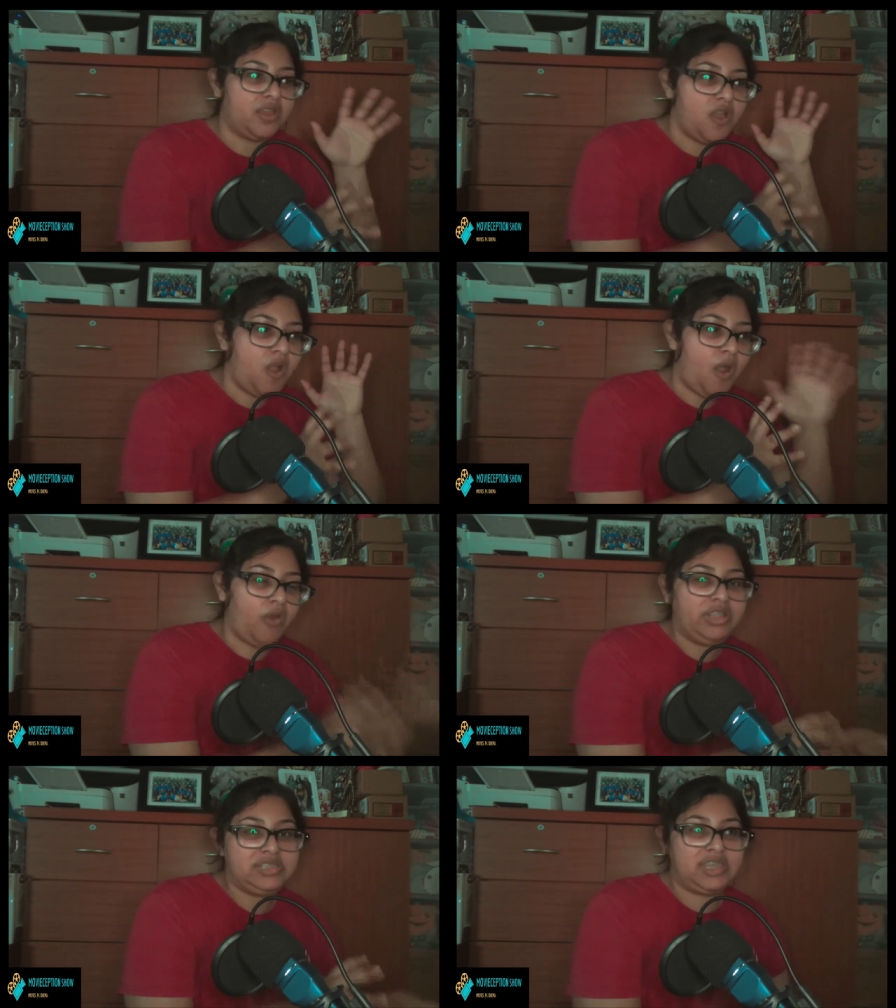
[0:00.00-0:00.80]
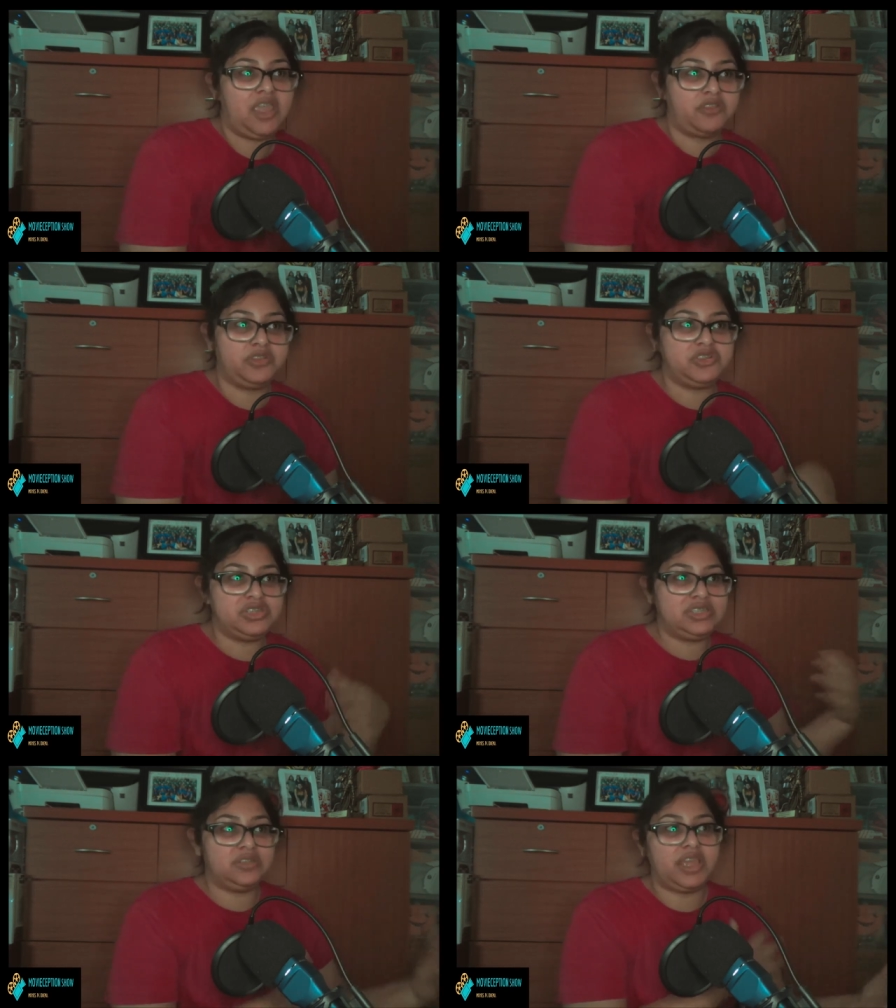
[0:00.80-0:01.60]
all these characters,
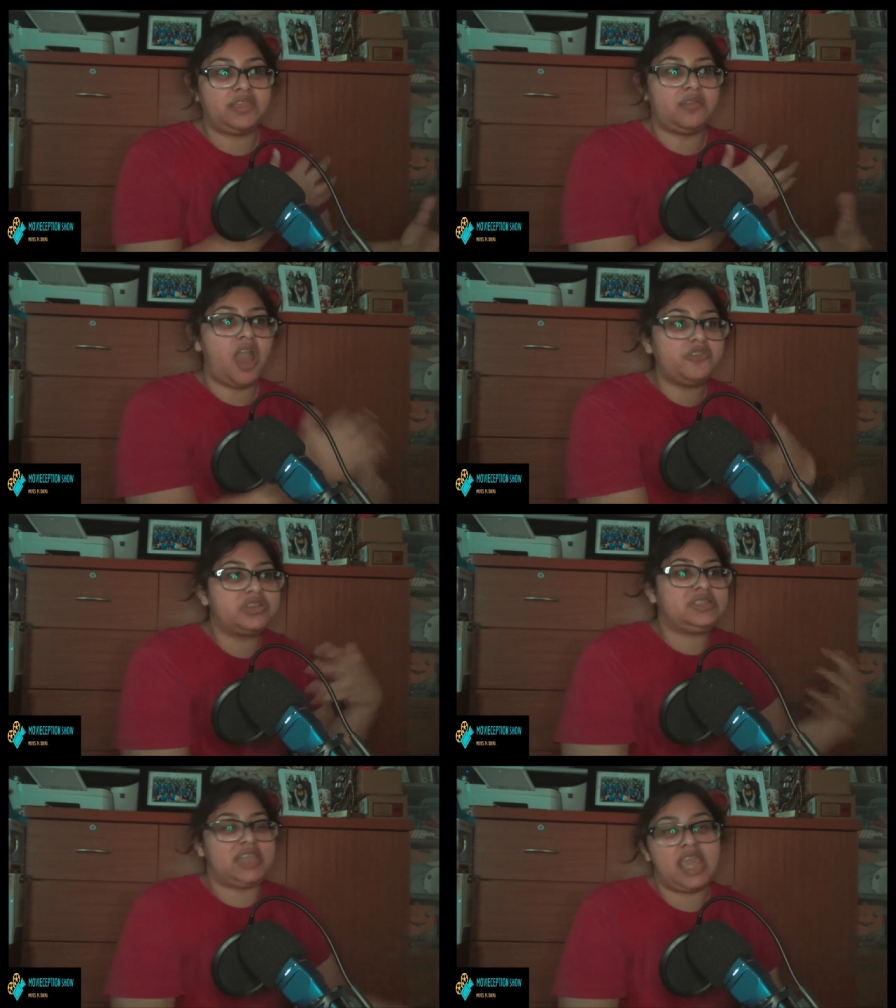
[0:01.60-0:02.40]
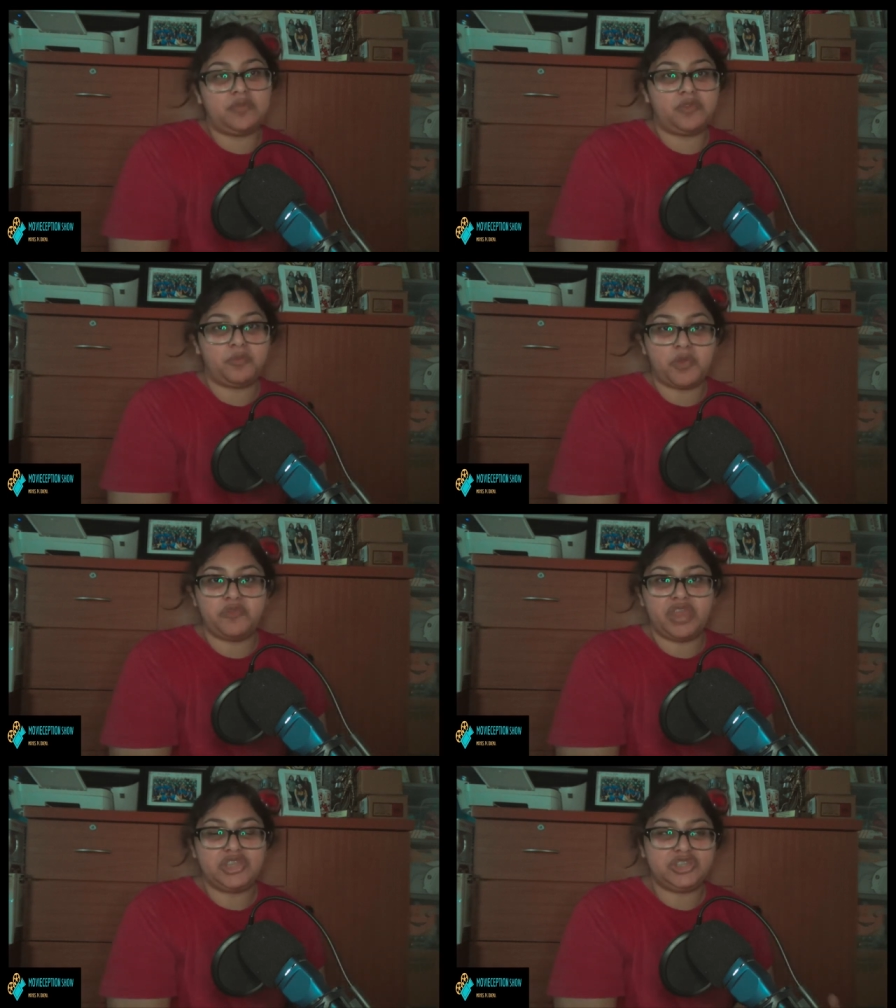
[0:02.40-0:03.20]
just to like understand their
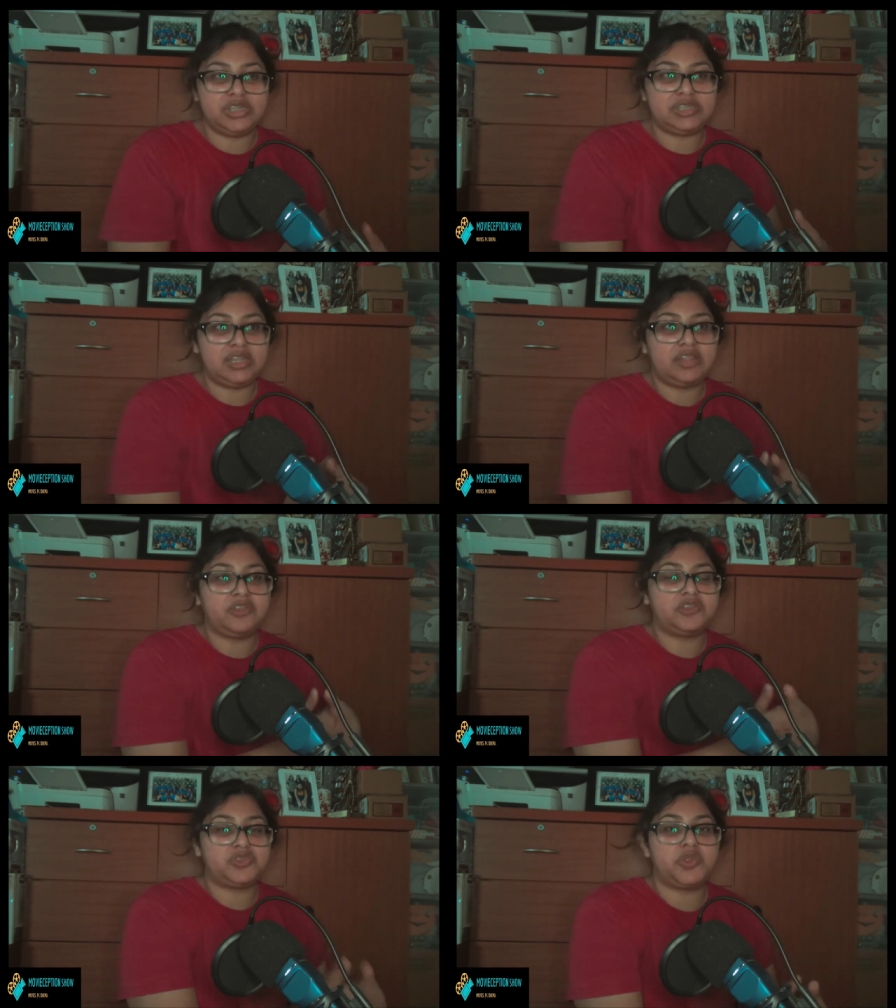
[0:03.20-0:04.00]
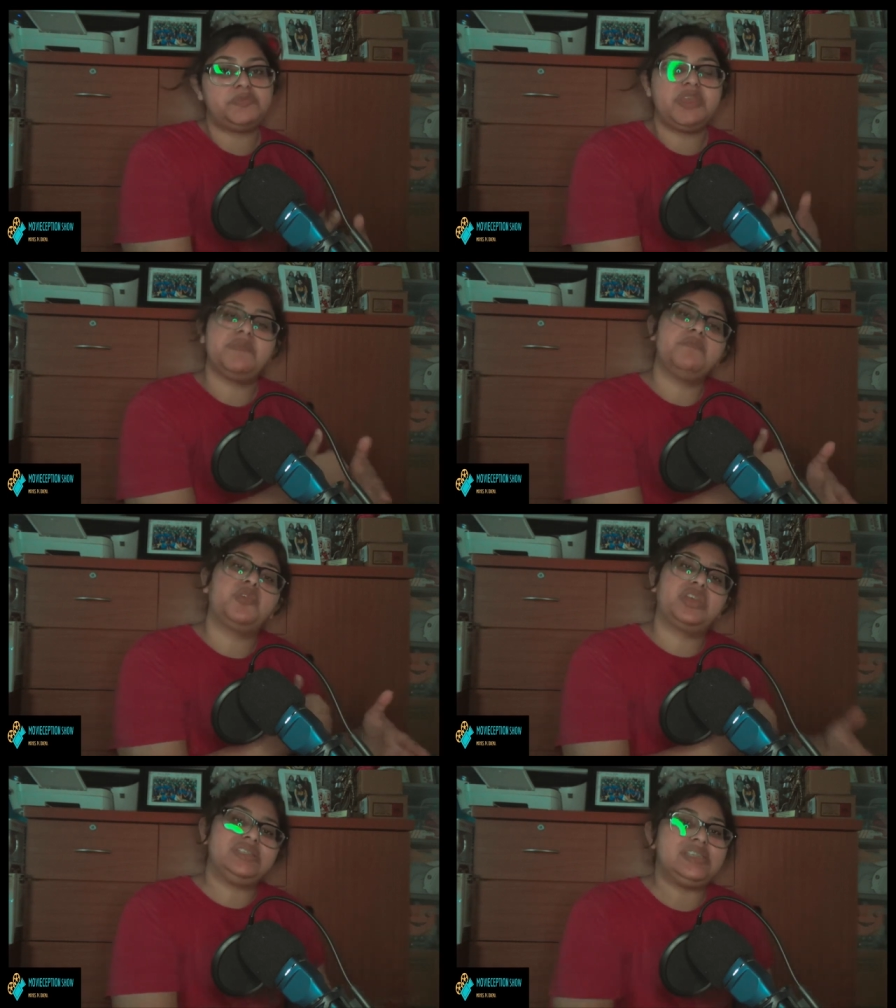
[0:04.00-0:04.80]
motivations and let their stories be a bit more
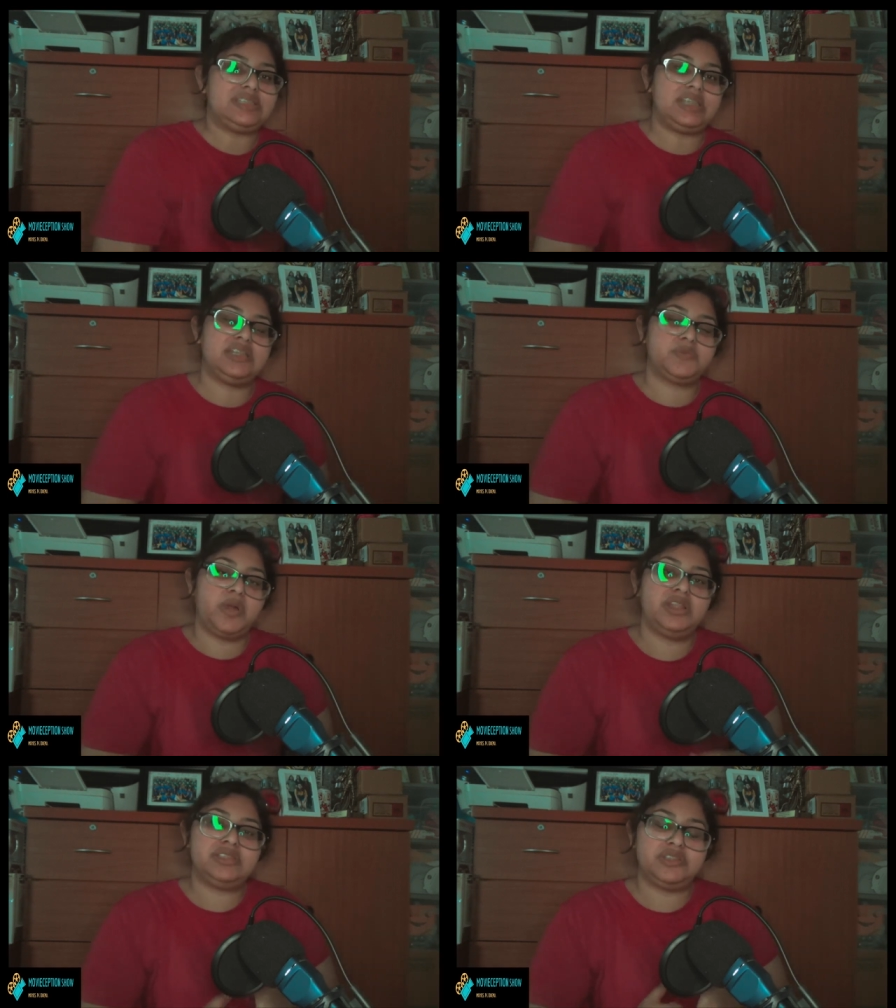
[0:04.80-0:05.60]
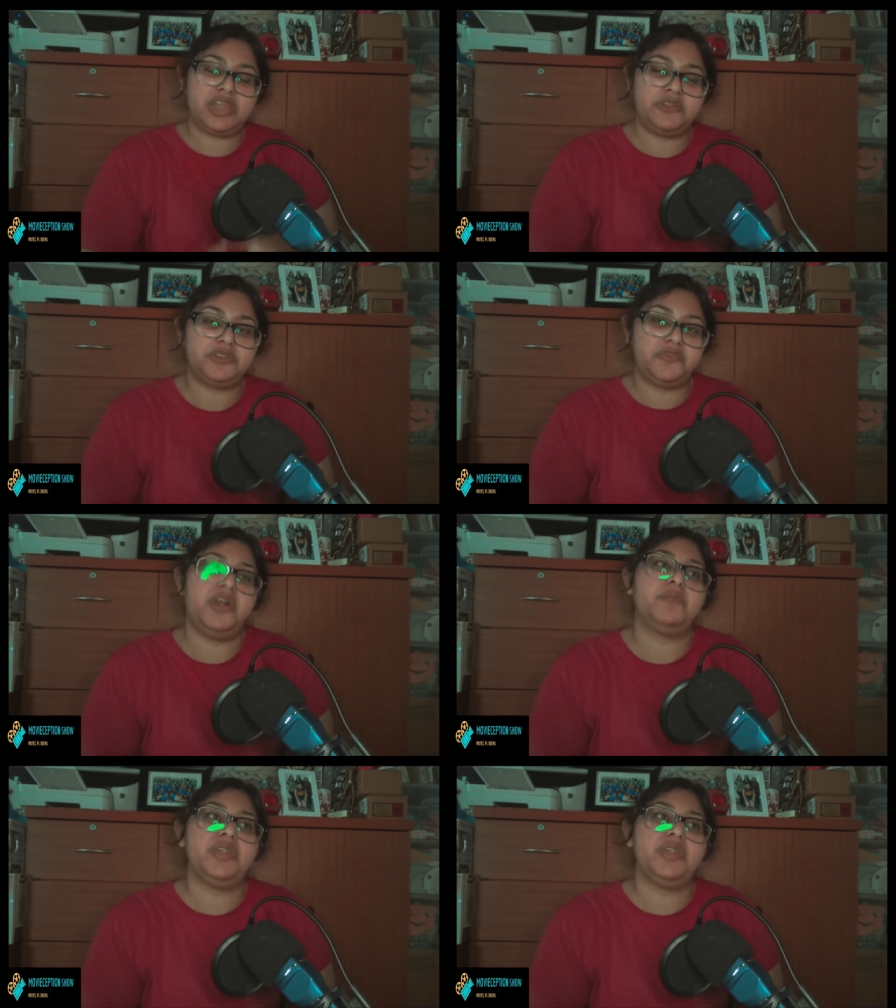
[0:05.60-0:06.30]
consistent, as well as their character development,